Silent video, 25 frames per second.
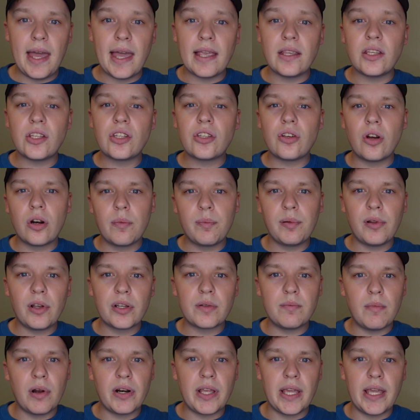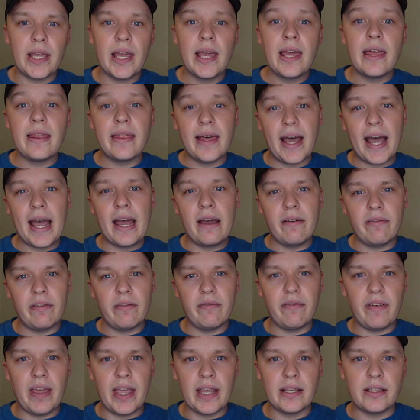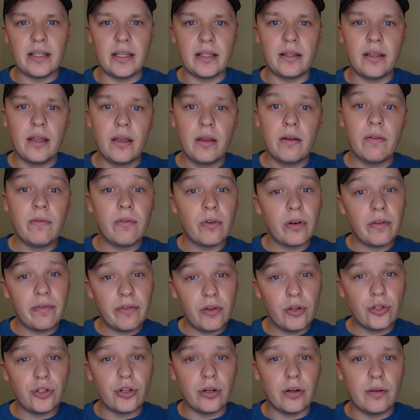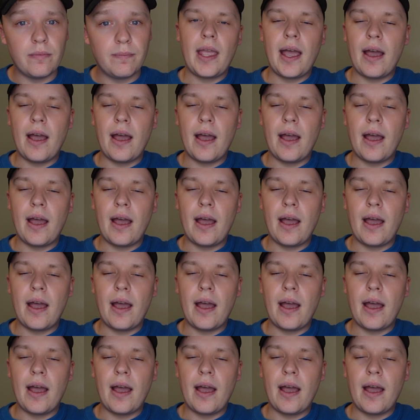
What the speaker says: It's surplus money that I have invested for the future.